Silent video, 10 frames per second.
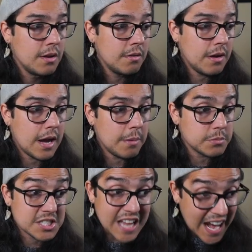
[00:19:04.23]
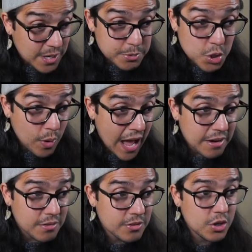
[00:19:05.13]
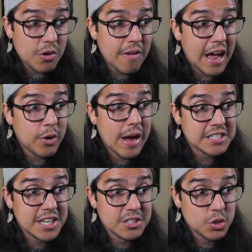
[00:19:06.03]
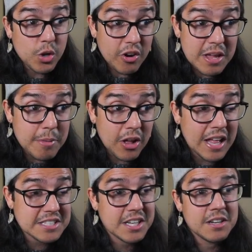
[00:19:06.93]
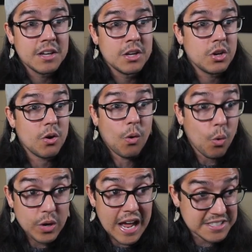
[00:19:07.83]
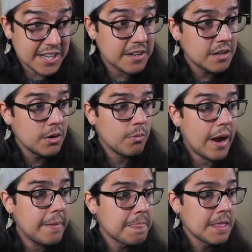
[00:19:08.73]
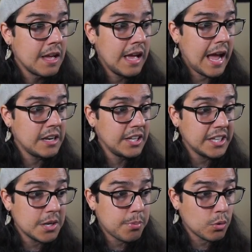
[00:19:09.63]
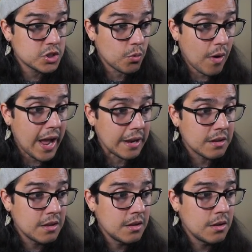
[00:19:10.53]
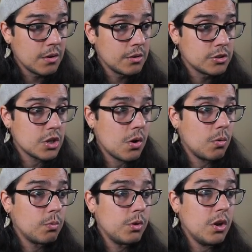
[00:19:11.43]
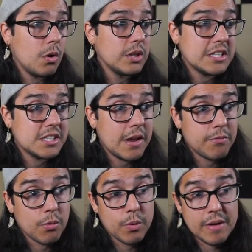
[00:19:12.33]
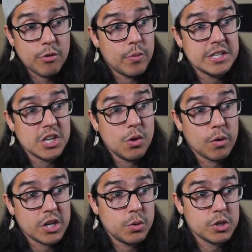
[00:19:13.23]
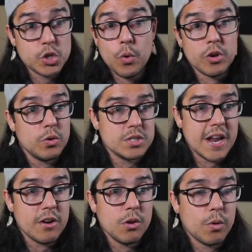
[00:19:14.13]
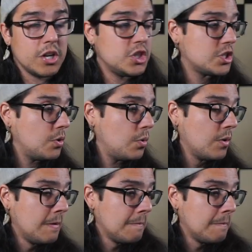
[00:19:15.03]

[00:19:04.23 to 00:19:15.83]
signups you get to your value asset, to your email asset, your owned asset, right? And LinkedIn posts you write. So, let's say for whatever reason, you want to do a shorter newsletter. You want to just do